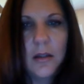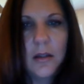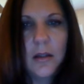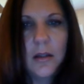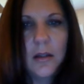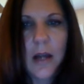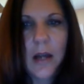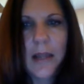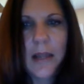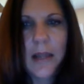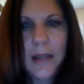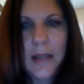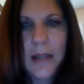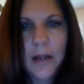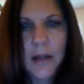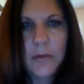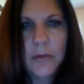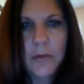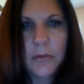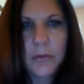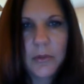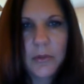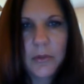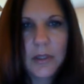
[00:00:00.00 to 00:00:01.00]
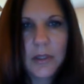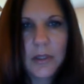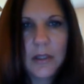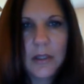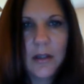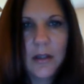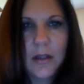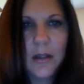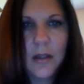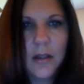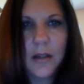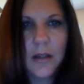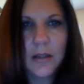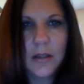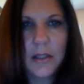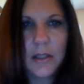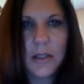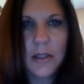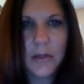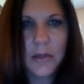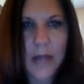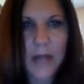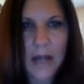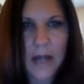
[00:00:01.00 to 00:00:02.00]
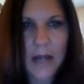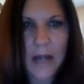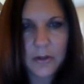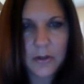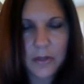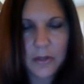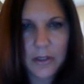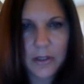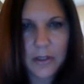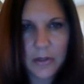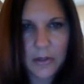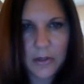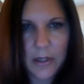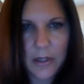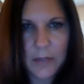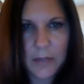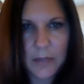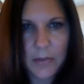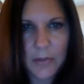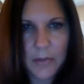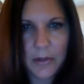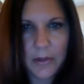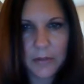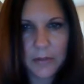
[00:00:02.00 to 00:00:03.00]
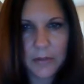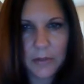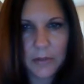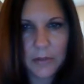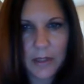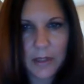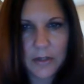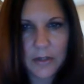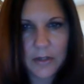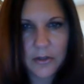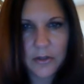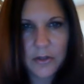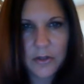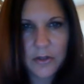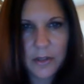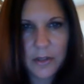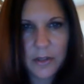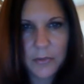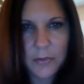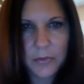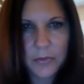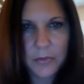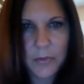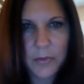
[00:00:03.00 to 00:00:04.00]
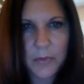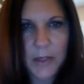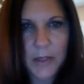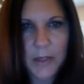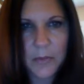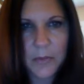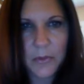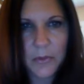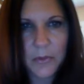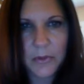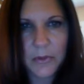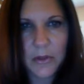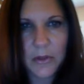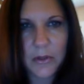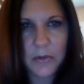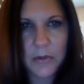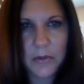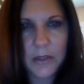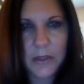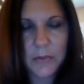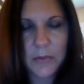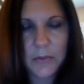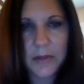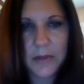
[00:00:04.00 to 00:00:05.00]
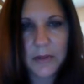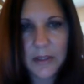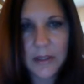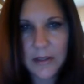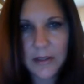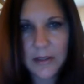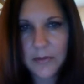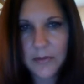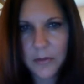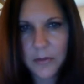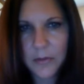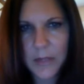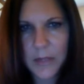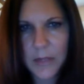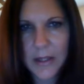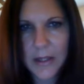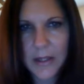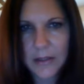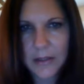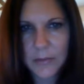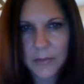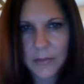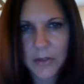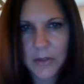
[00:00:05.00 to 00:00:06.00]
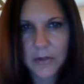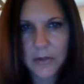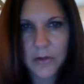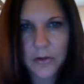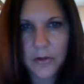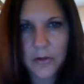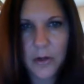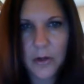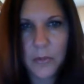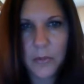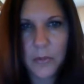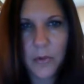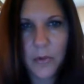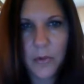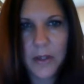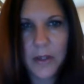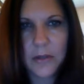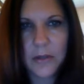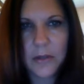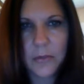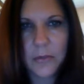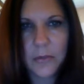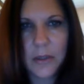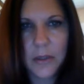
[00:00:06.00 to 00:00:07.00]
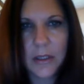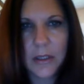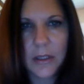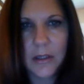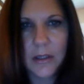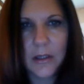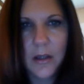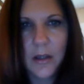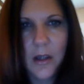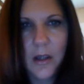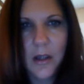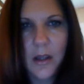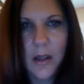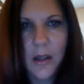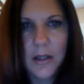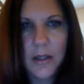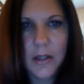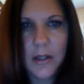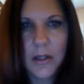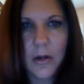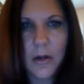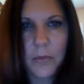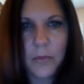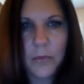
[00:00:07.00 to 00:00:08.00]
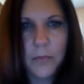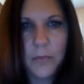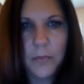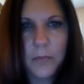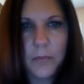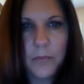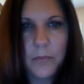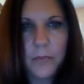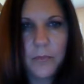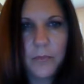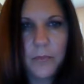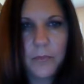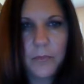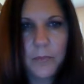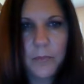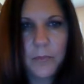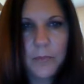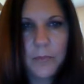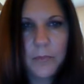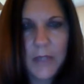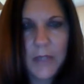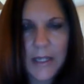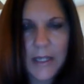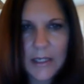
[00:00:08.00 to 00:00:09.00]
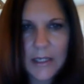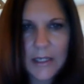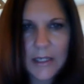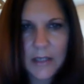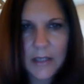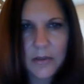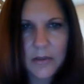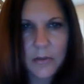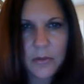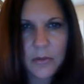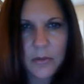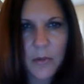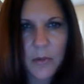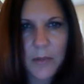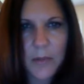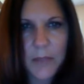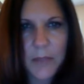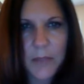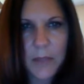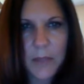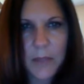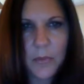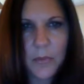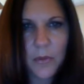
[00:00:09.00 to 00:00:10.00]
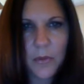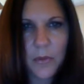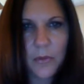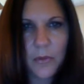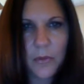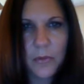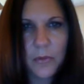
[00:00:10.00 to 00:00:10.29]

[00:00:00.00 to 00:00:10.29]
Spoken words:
I think I was really, naturally good at building relationships with people, so it was easy for me. That's my strong point, is really, you know, getting into what people